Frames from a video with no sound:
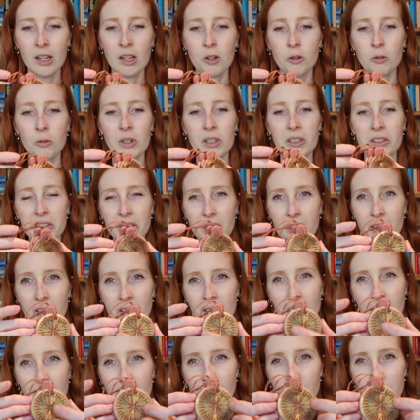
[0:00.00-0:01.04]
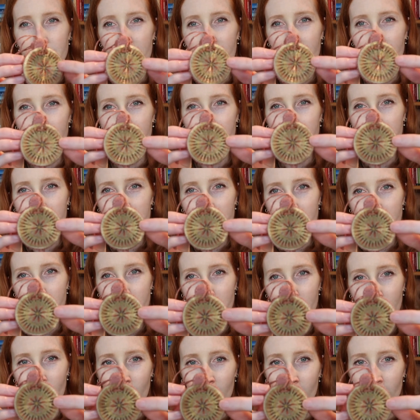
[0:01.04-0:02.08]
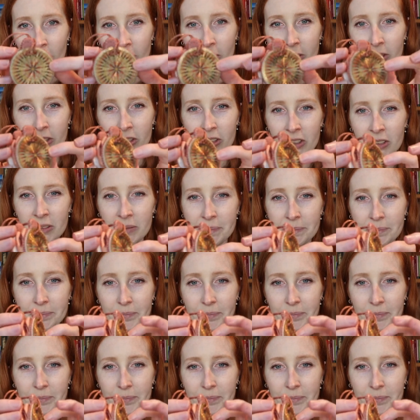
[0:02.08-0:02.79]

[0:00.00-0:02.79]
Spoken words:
was a little bellows purse